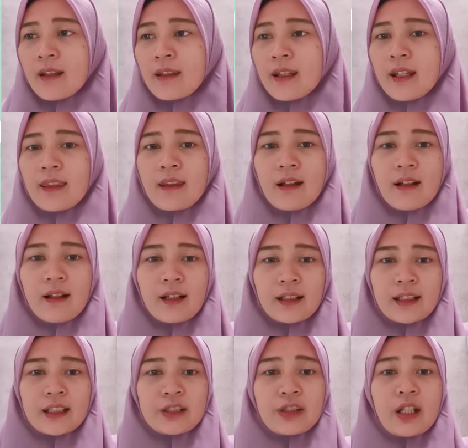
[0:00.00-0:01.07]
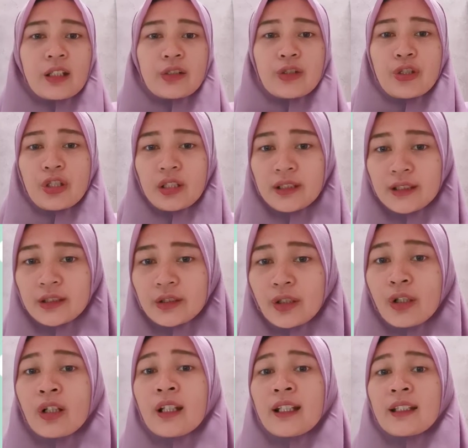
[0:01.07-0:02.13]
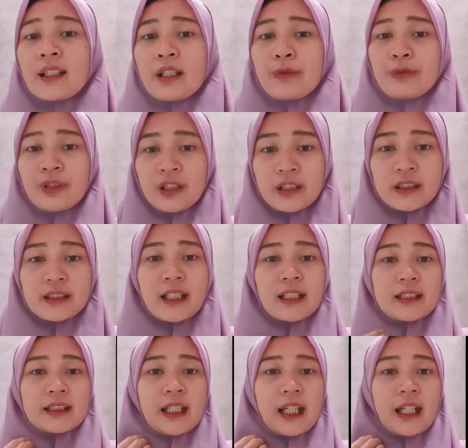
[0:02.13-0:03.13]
that are conjunctions or linking words, they